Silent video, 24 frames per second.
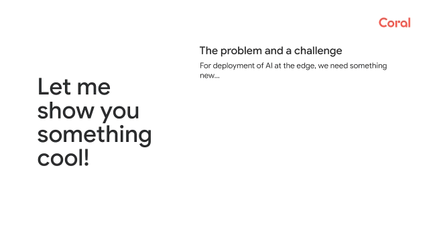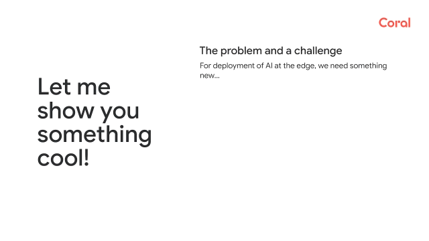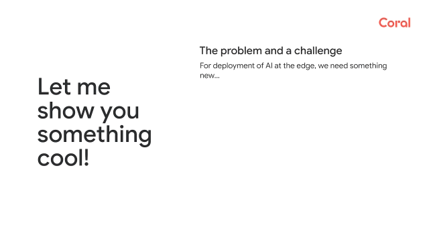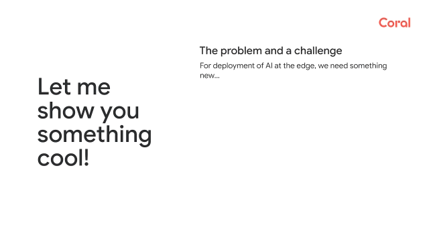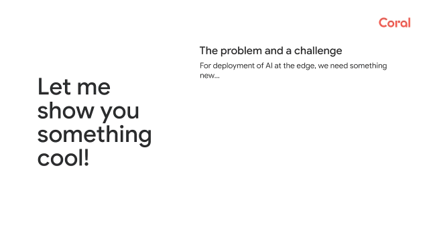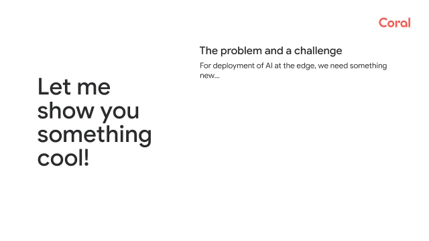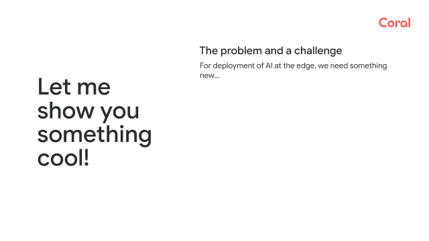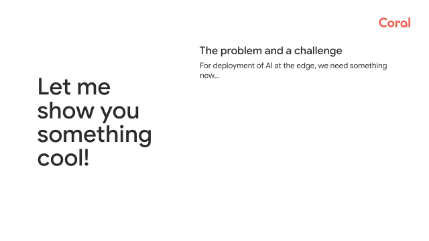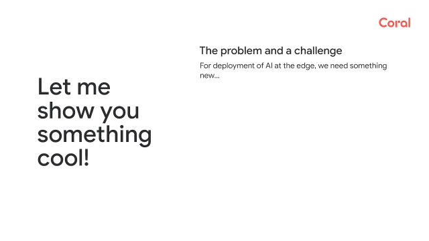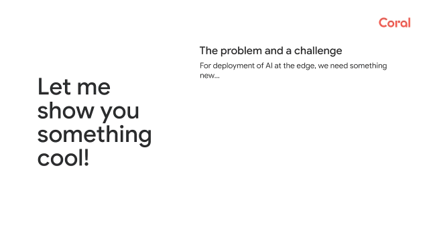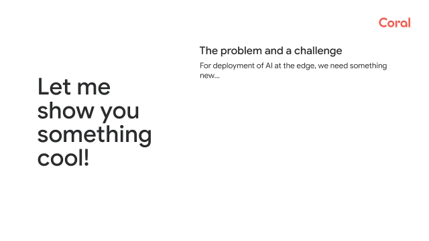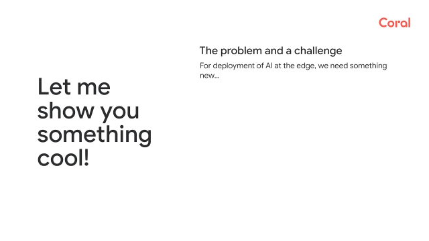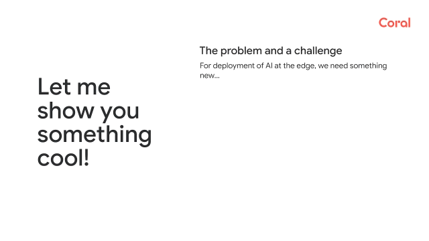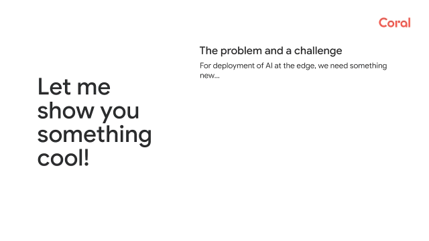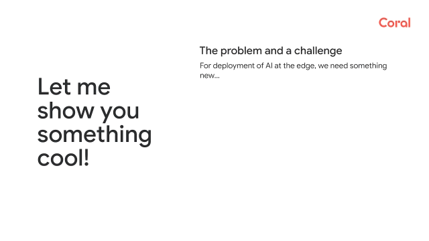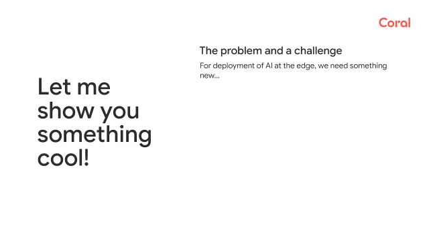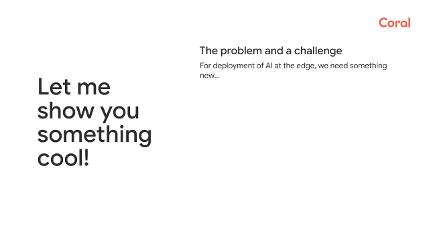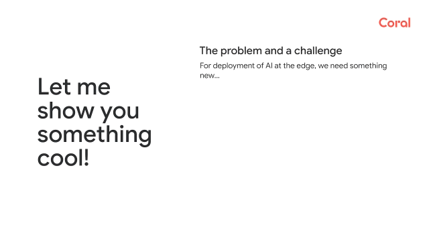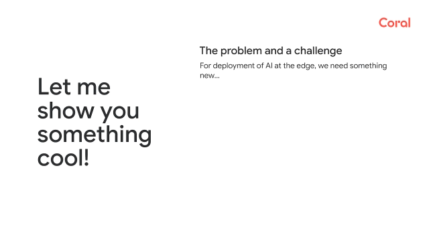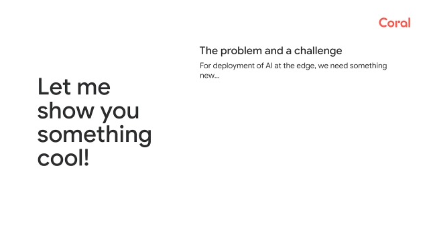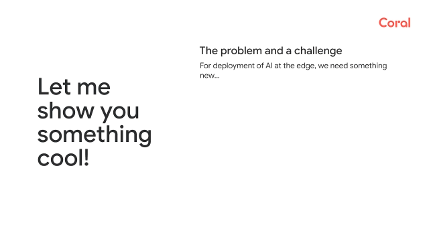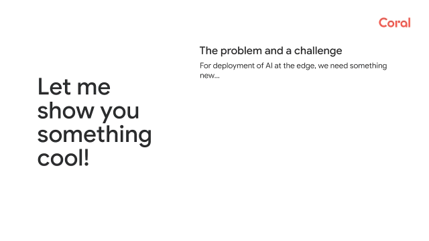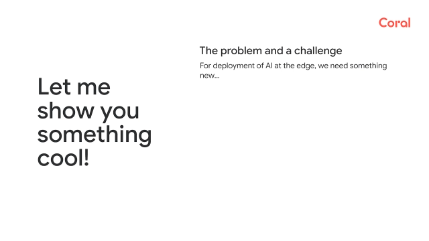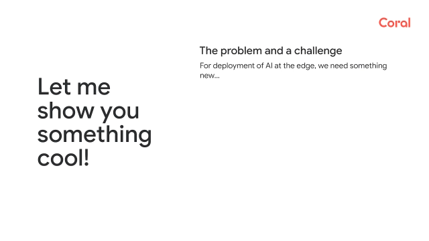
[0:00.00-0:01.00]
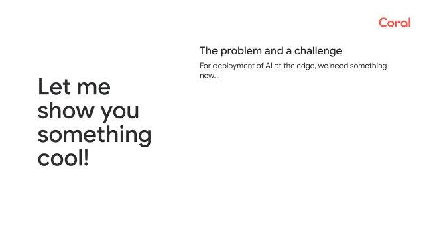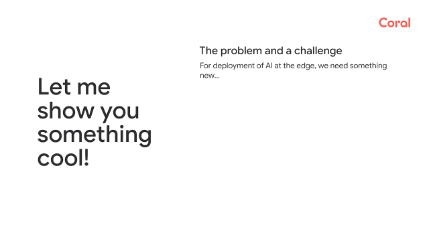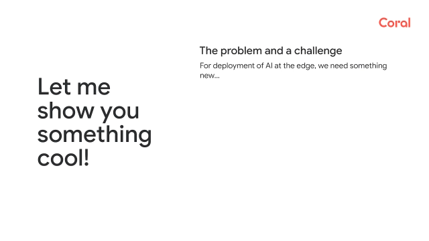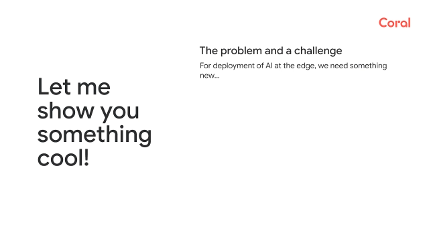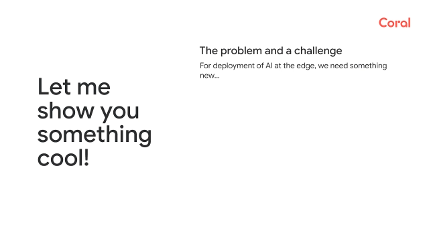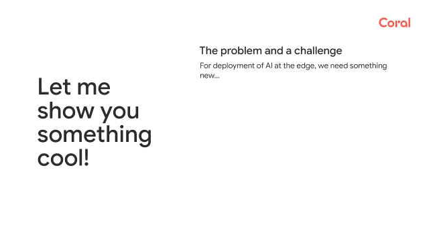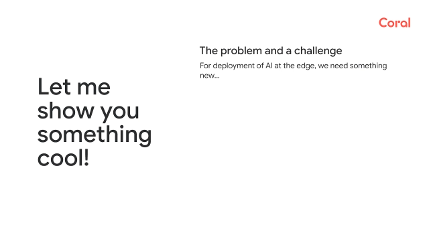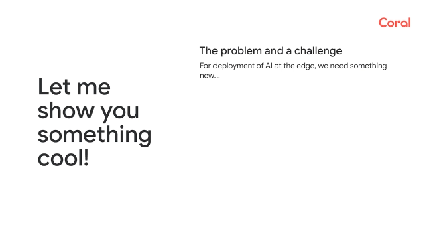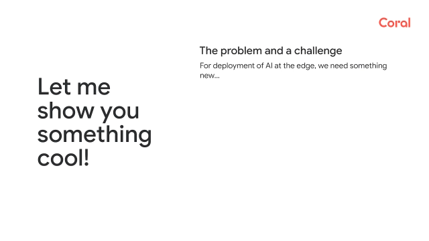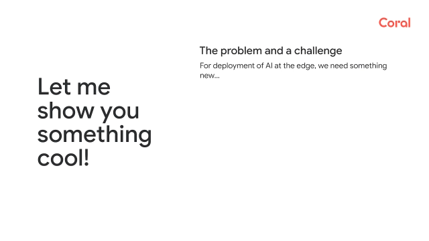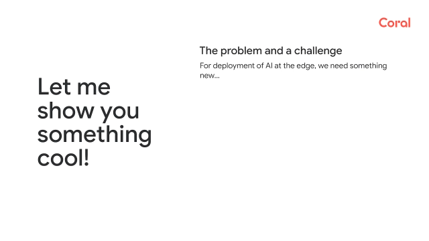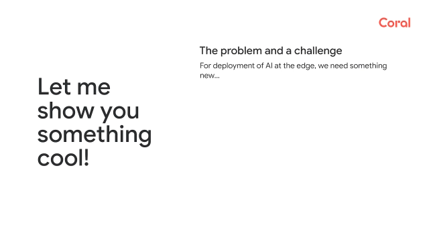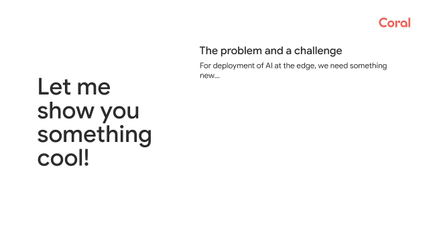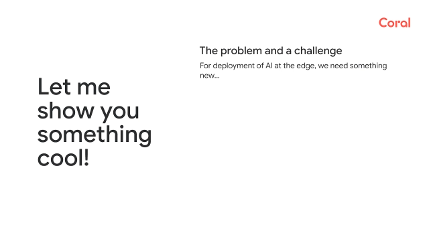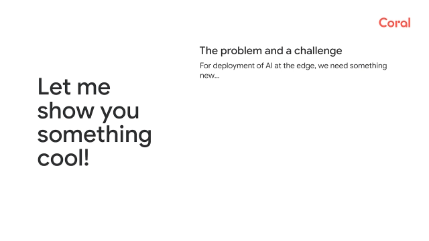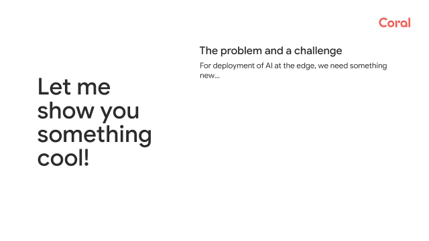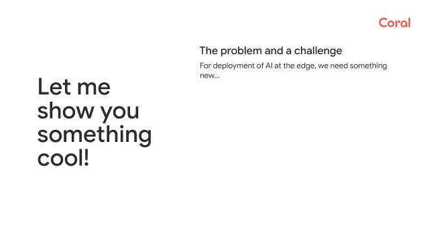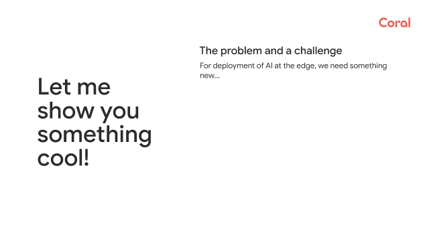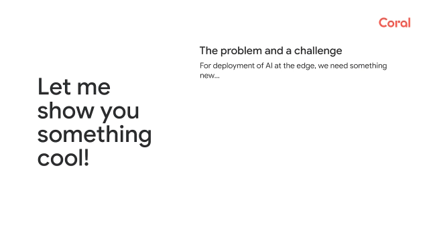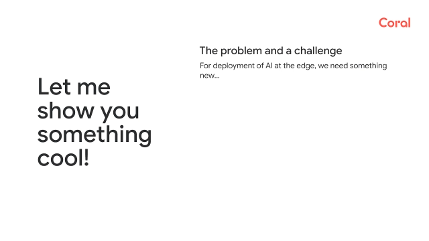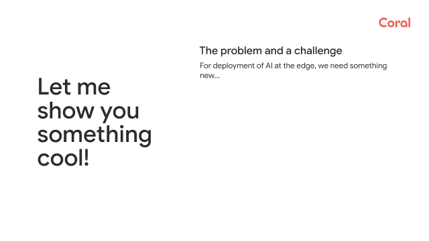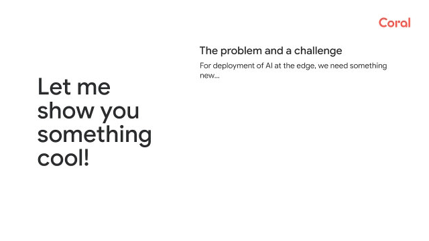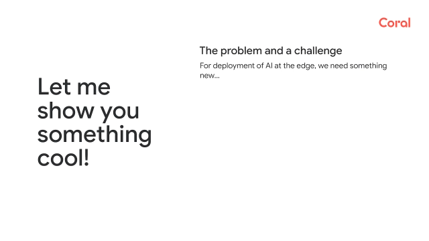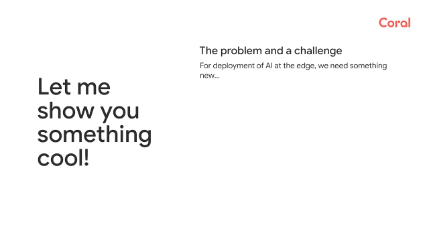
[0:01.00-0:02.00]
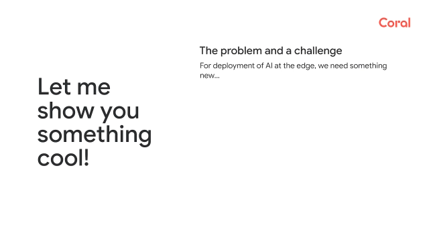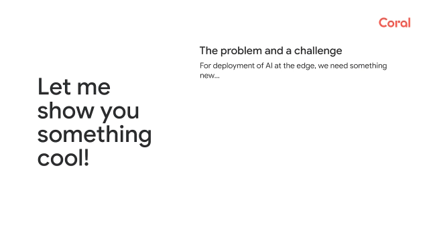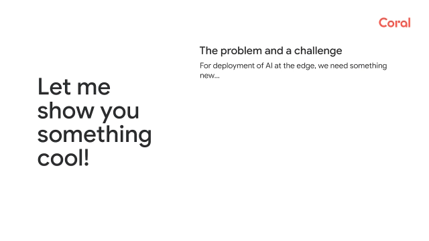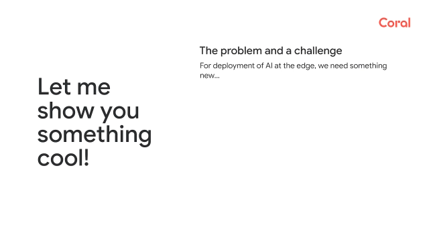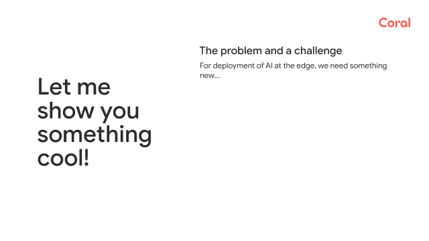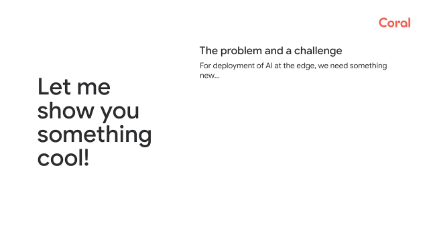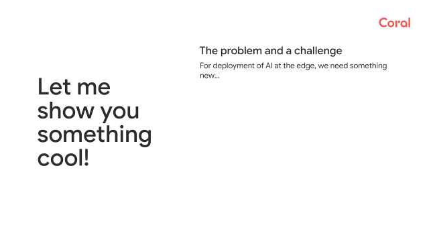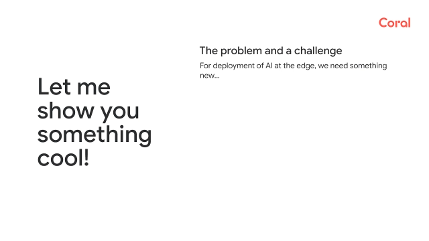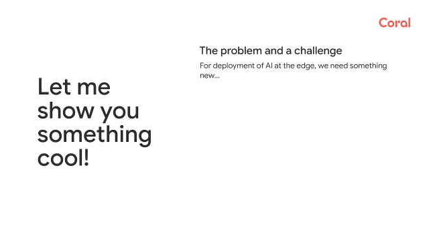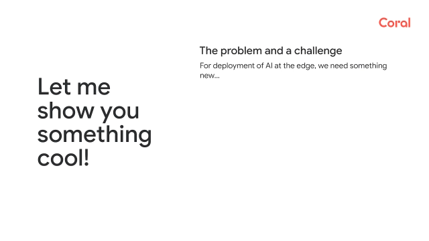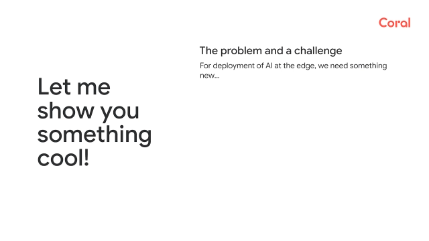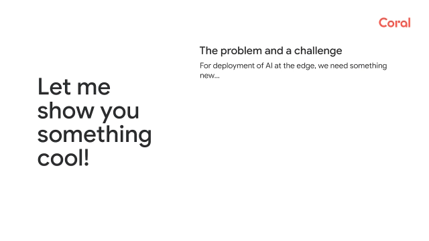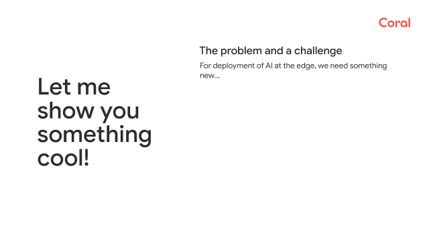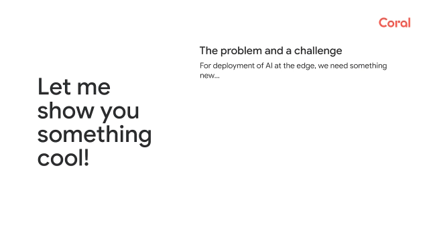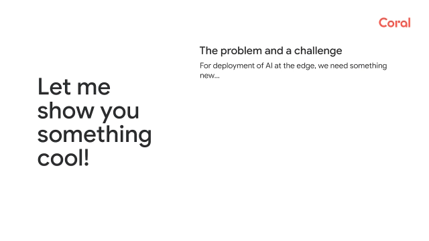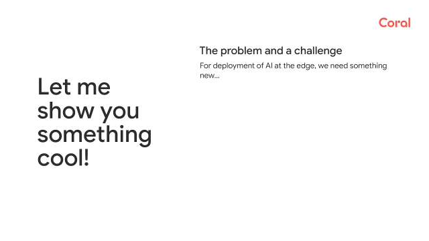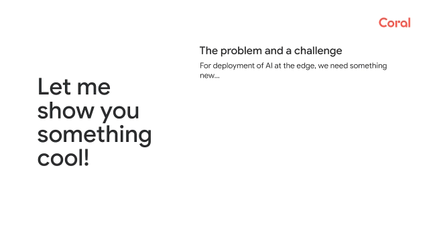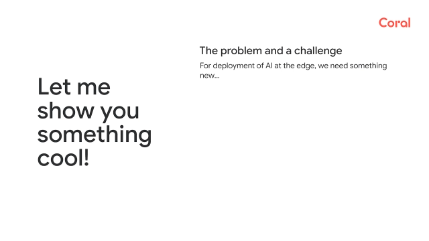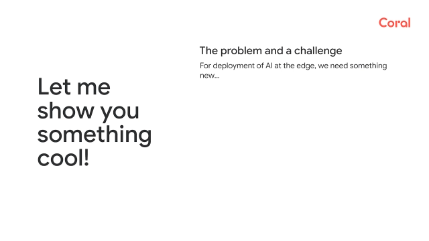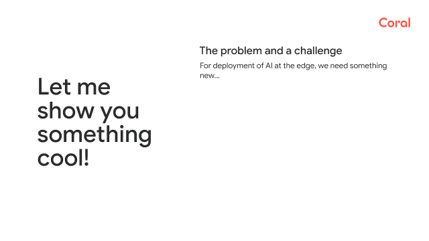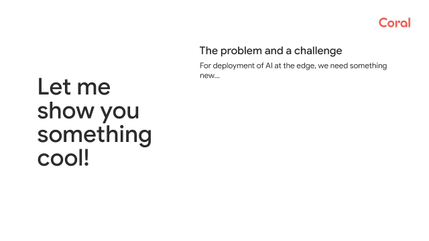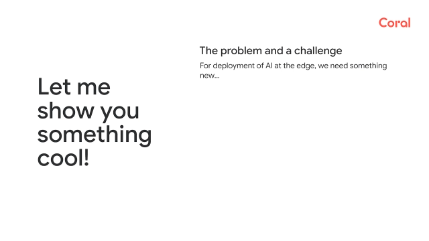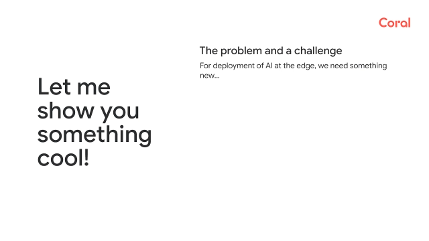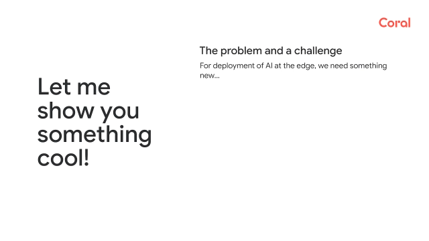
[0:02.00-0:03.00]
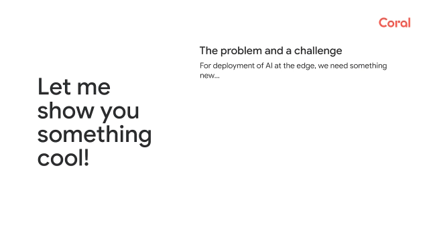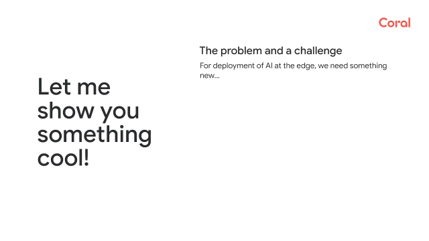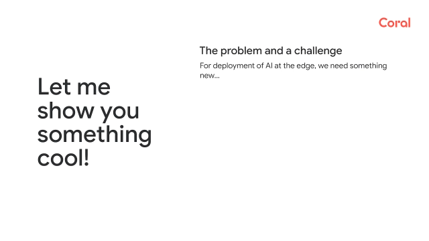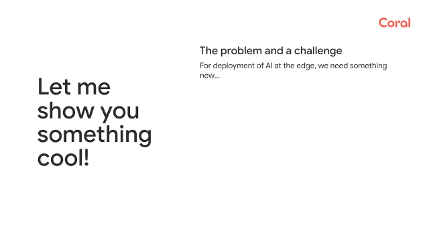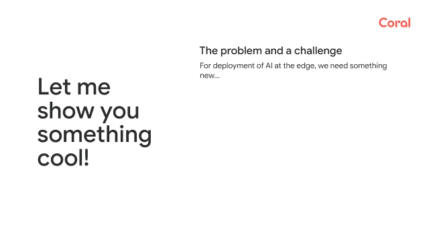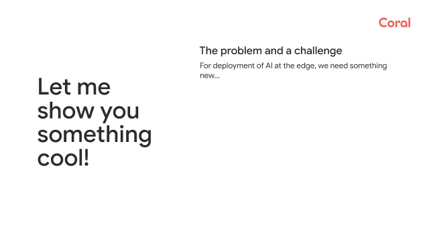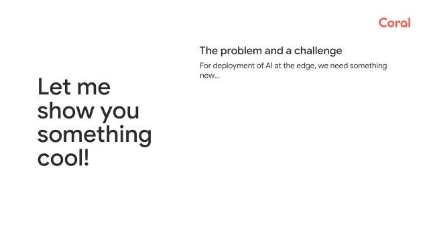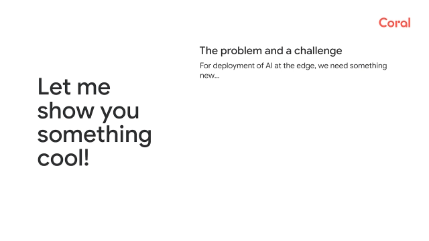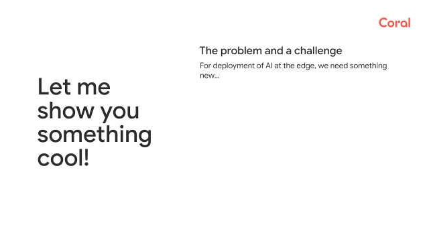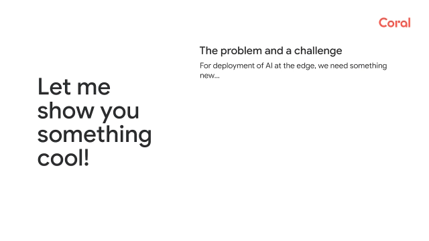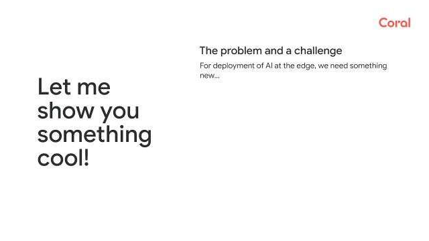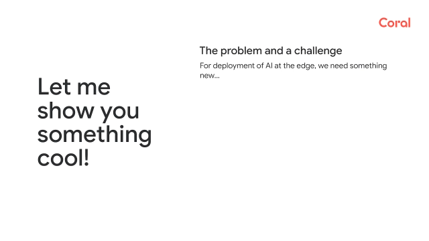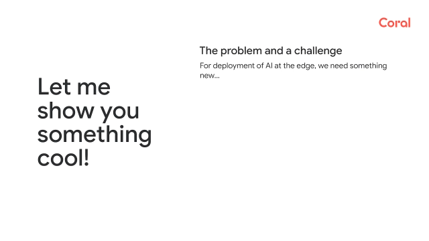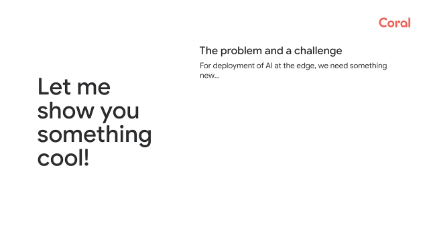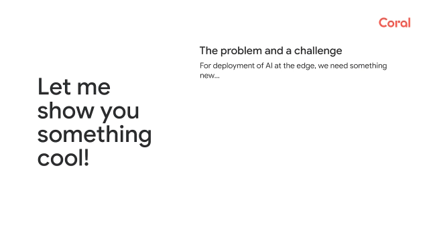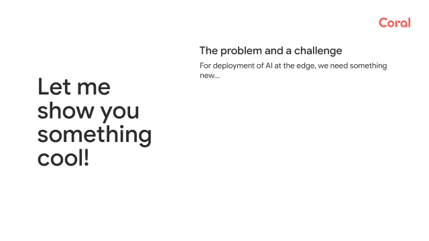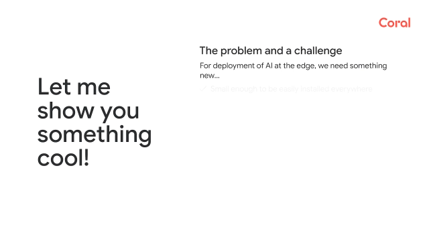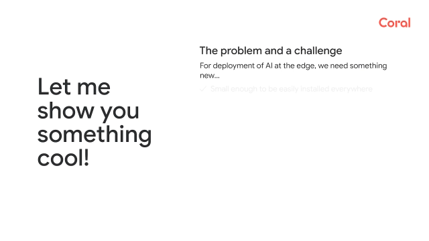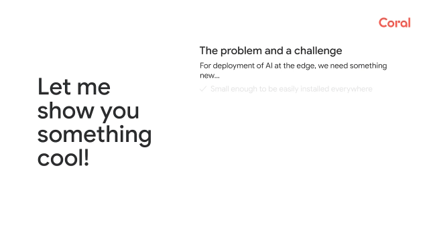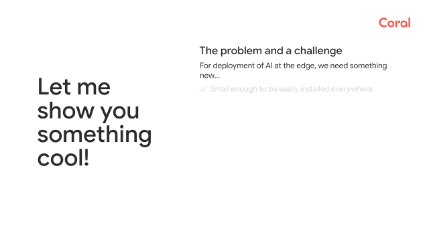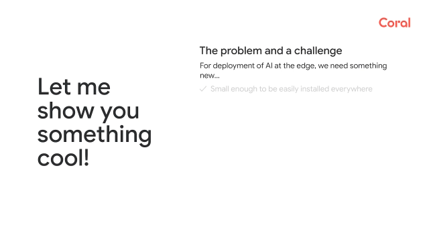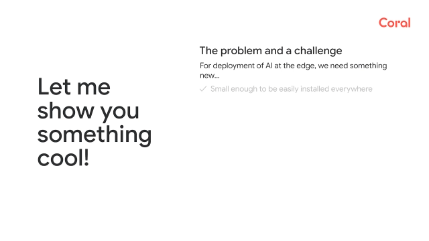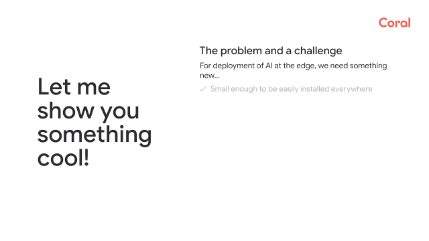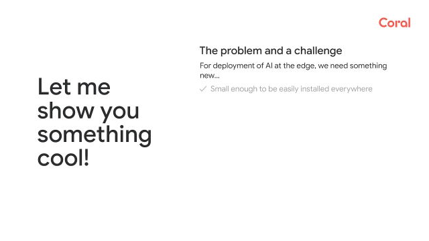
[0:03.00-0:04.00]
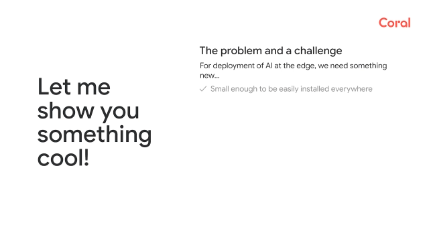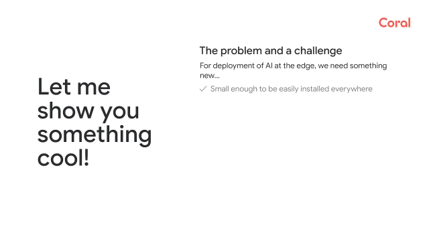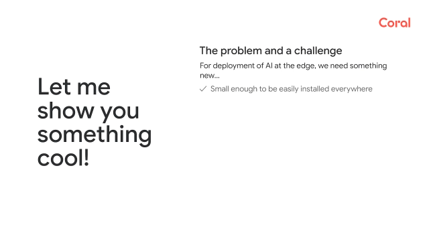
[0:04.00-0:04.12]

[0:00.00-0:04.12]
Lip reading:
(no speaker visible)